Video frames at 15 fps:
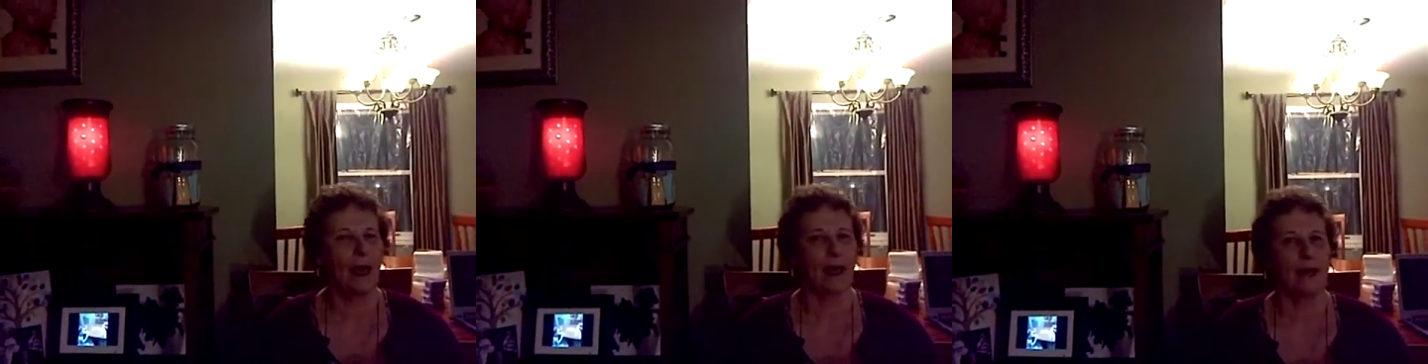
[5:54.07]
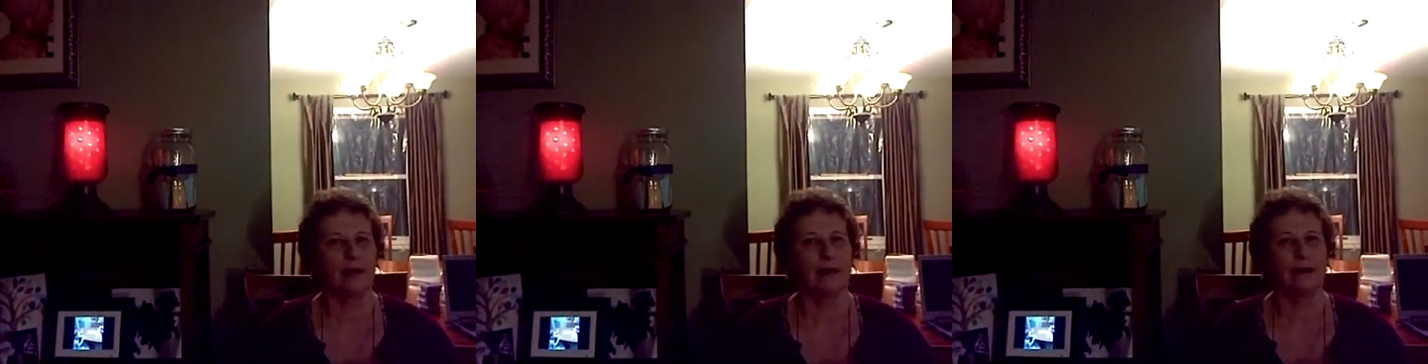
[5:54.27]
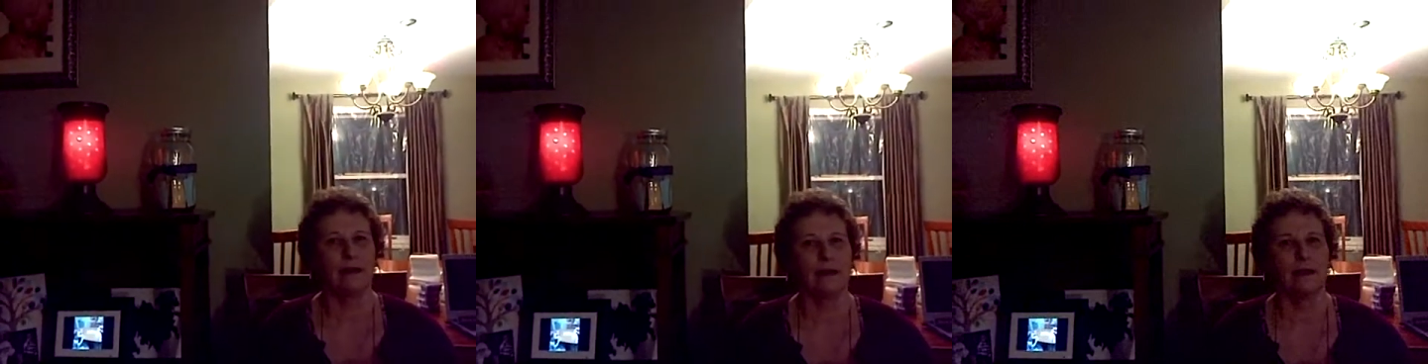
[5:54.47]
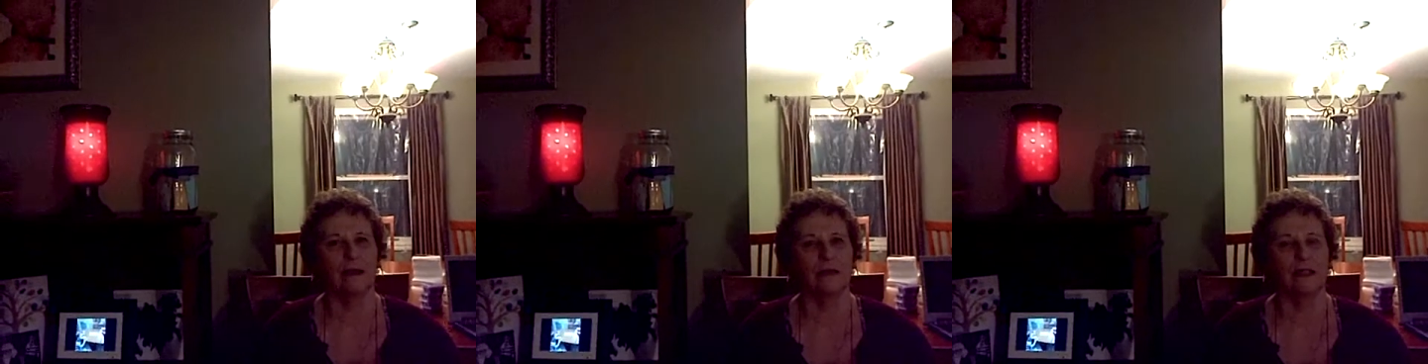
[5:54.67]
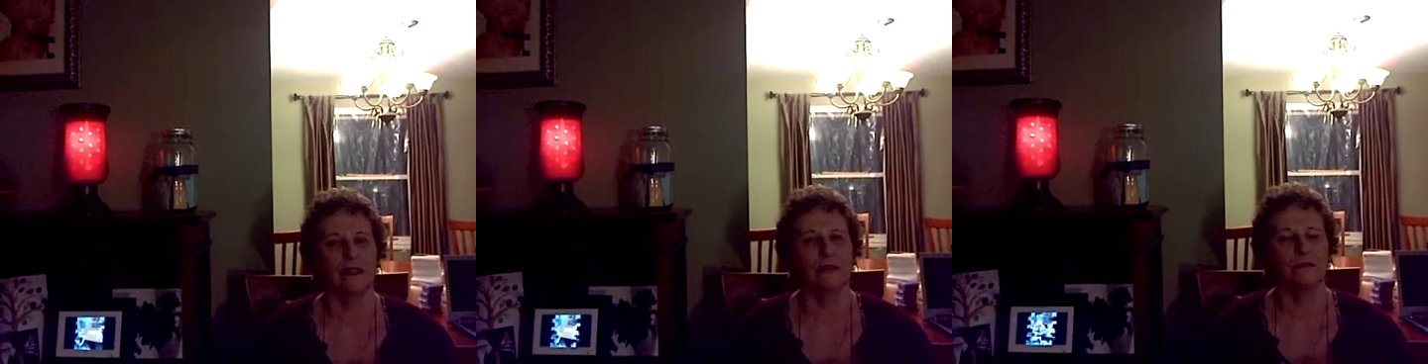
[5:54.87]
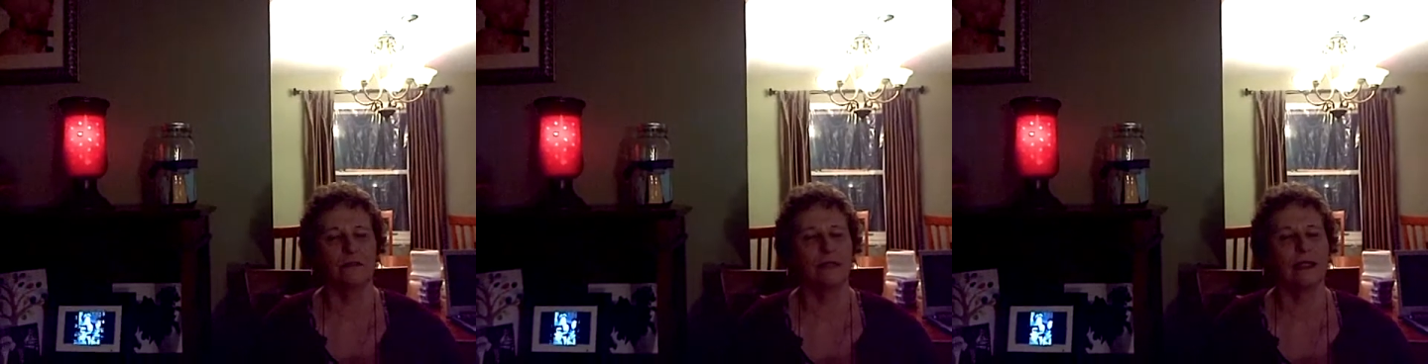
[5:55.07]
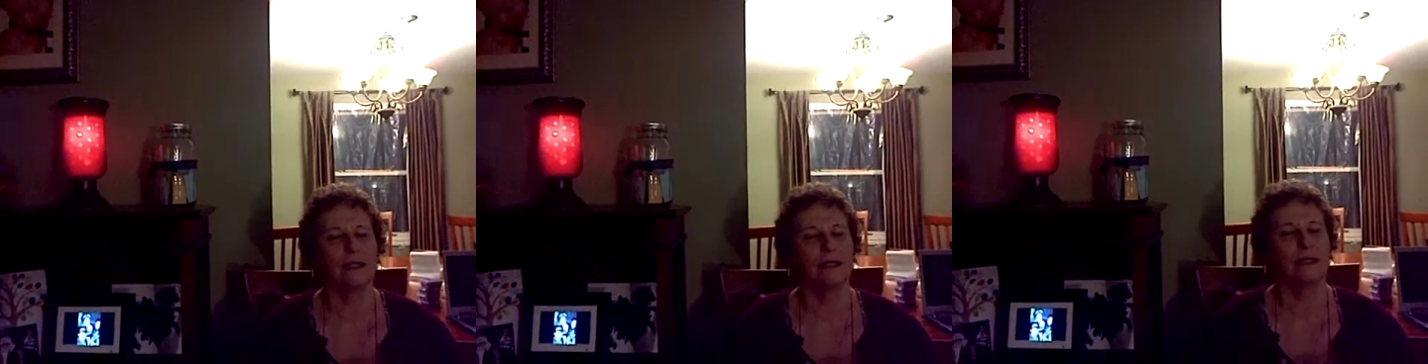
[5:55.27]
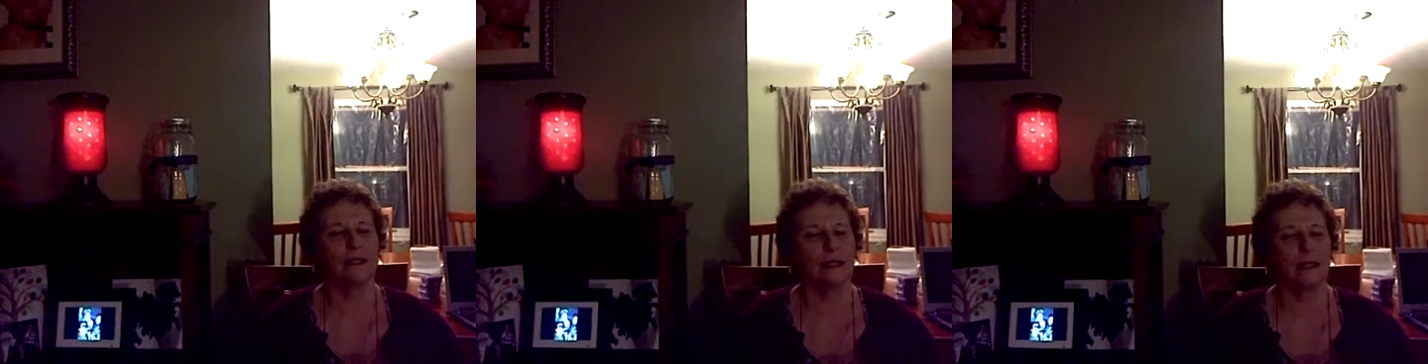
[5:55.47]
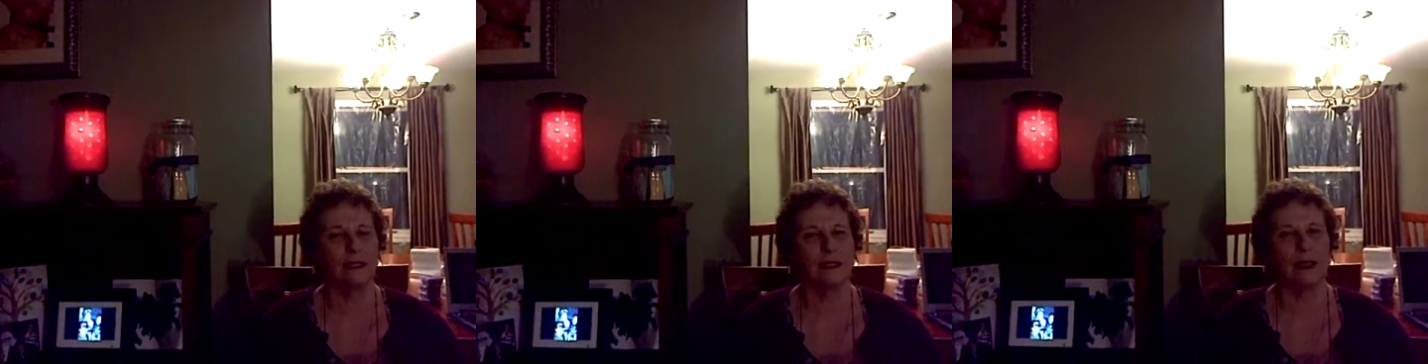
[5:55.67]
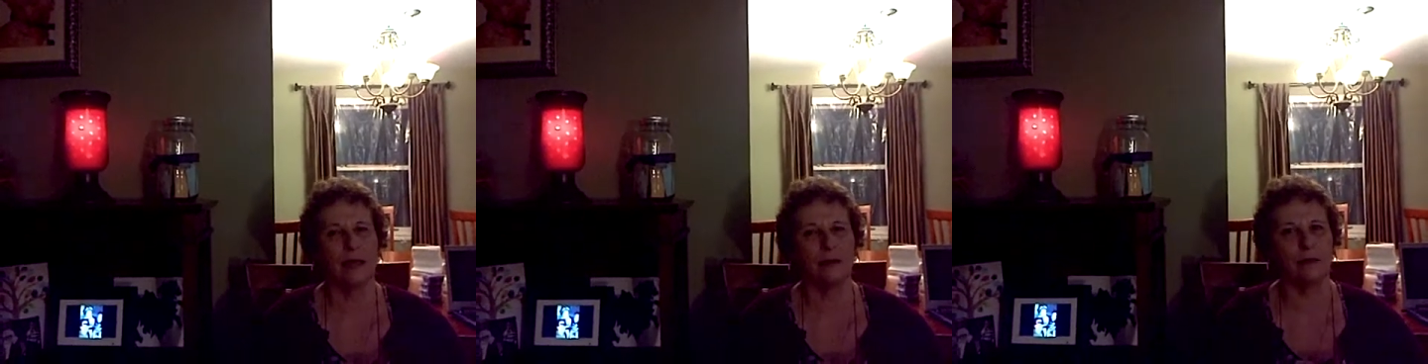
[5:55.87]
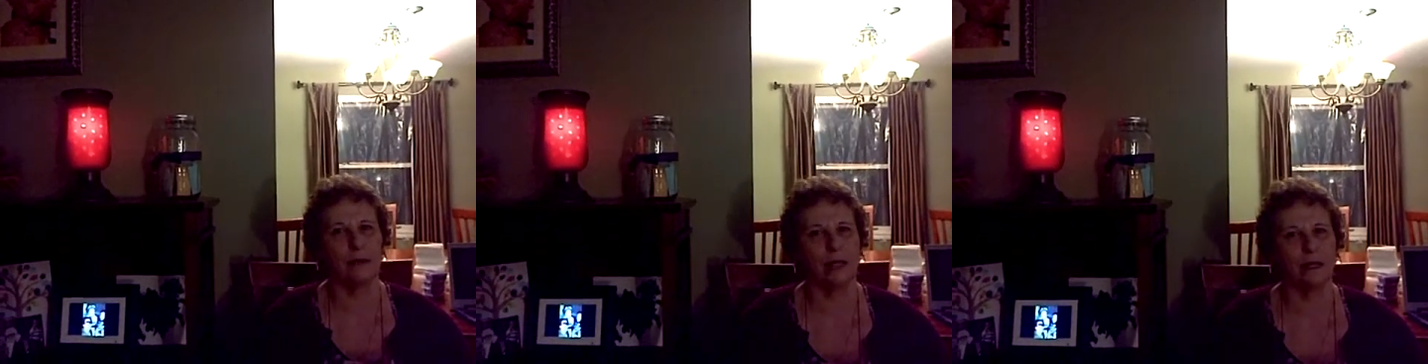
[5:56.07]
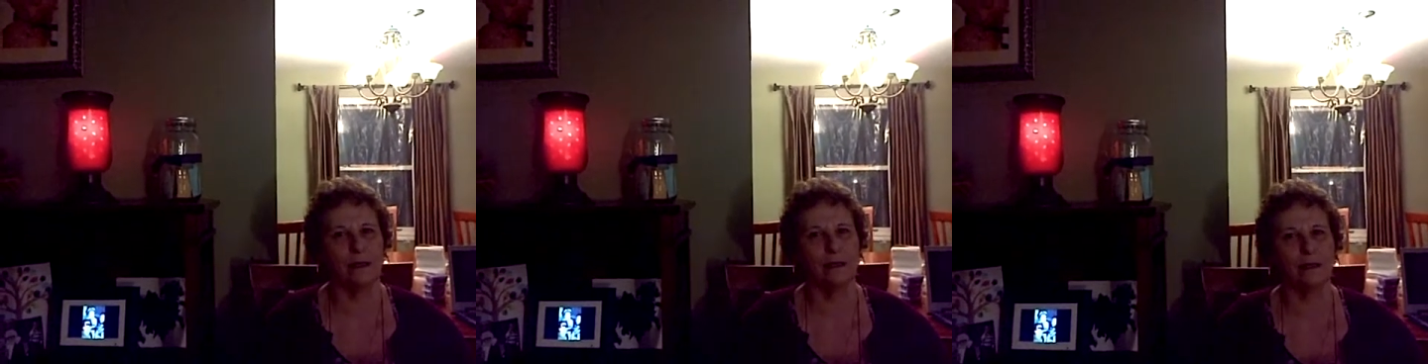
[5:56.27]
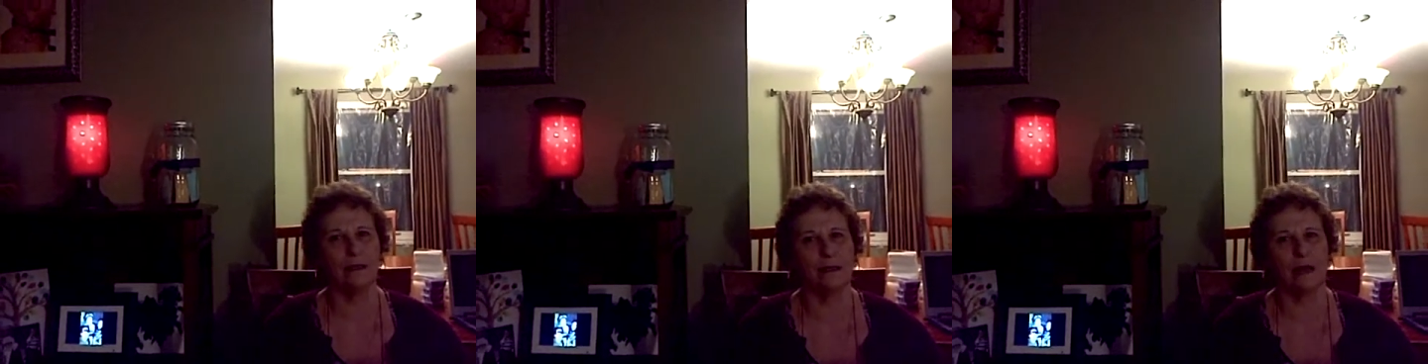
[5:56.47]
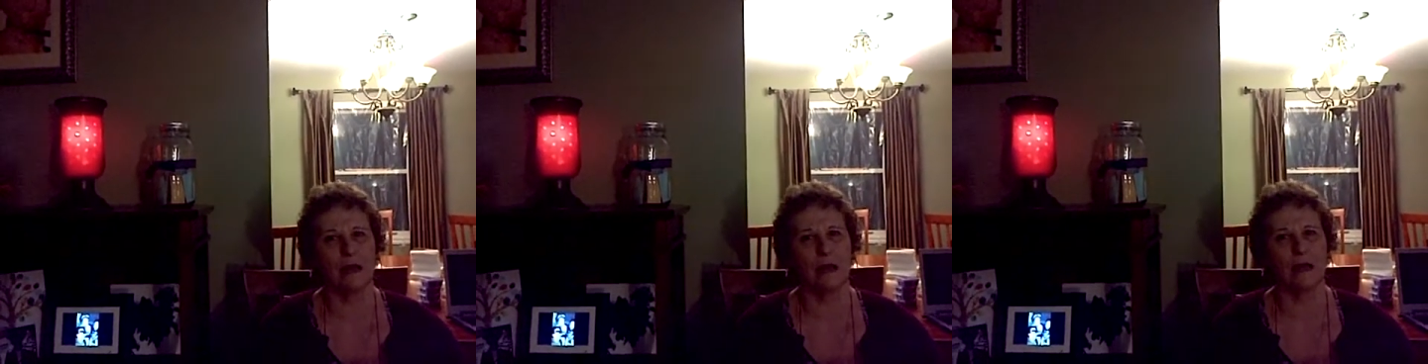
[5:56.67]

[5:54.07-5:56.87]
and it's a really nice ambience.